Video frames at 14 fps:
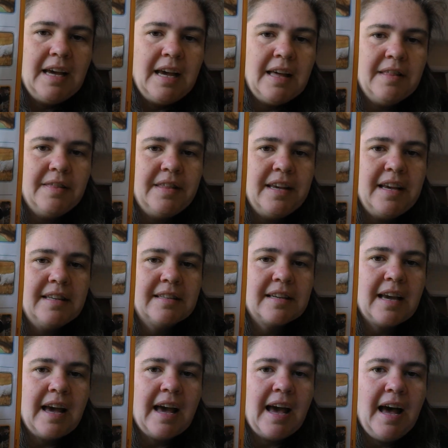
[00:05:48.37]
And these
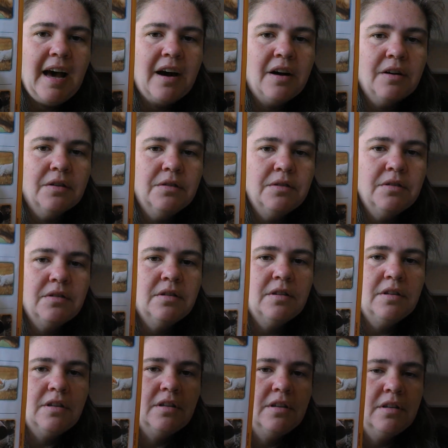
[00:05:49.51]
cows,
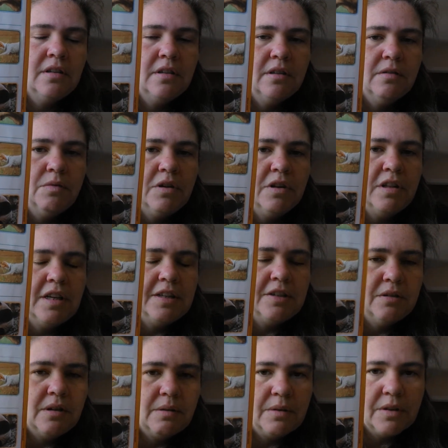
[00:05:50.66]
what are they
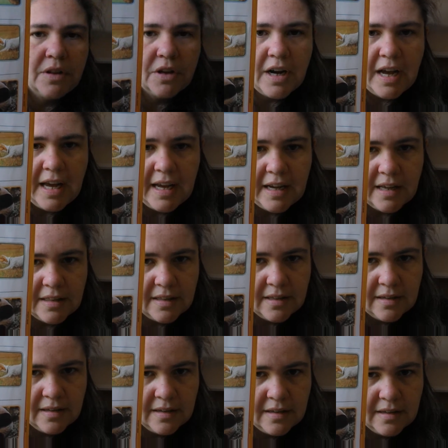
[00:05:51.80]
doing with their heads?